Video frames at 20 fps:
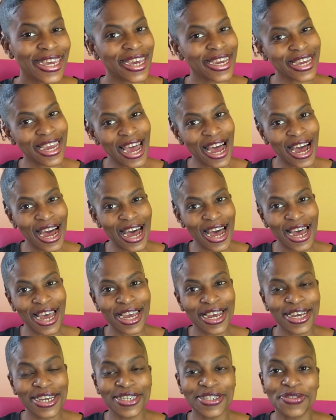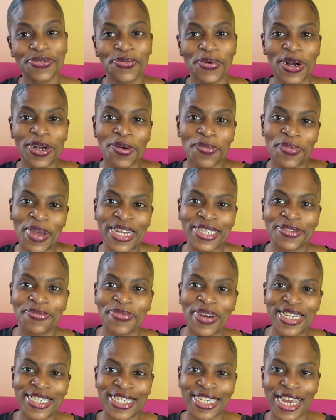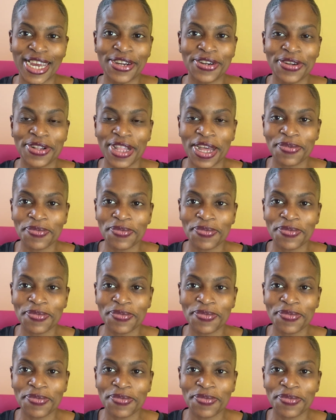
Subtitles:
Hey guys, welcome back to my channel.